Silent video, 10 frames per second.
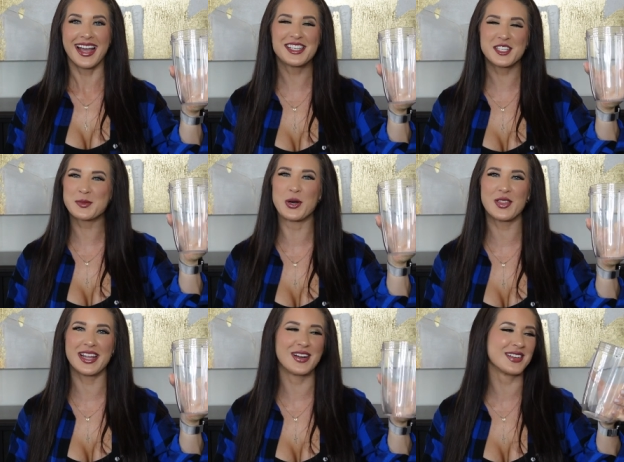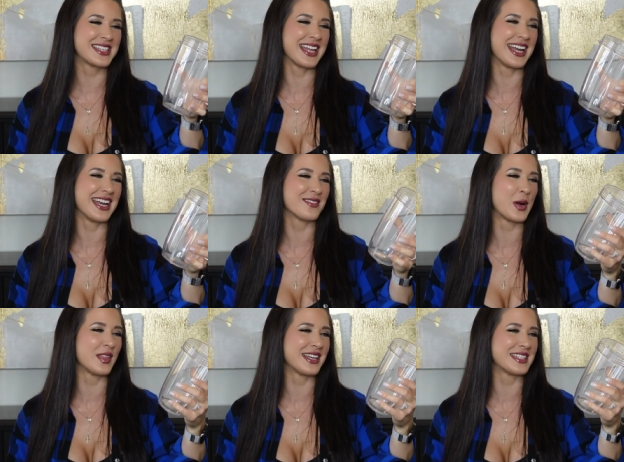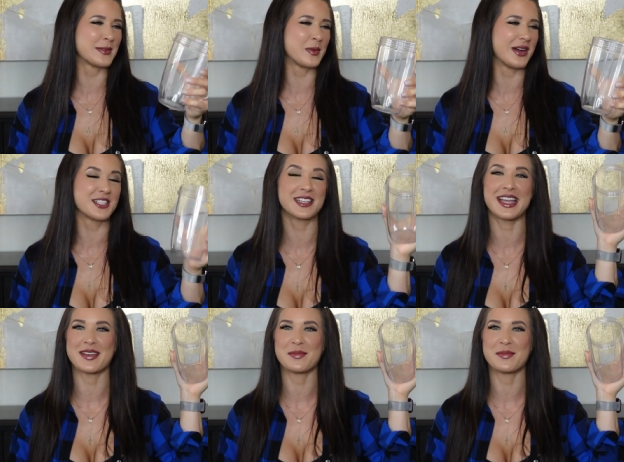I just pulled it out and it probably needs to be washed again.